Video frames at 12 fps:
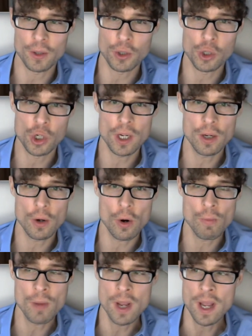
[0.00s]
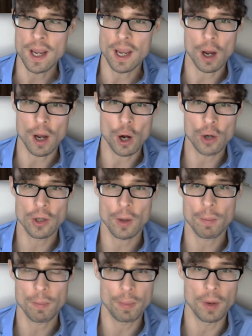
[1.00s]
The genome are
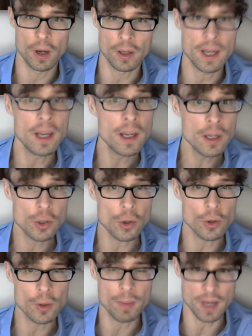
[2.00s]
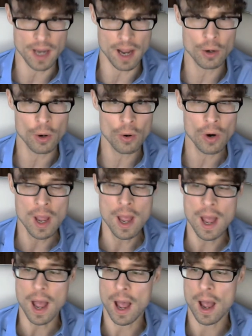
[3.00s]
the keys on the piano,
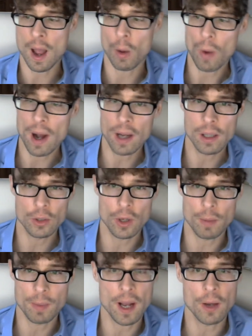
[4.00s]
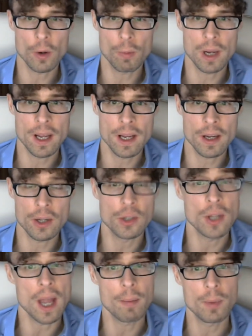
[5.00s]
while the piano player
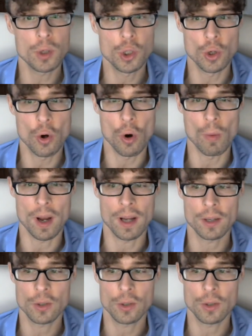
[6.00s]
is the epigenome.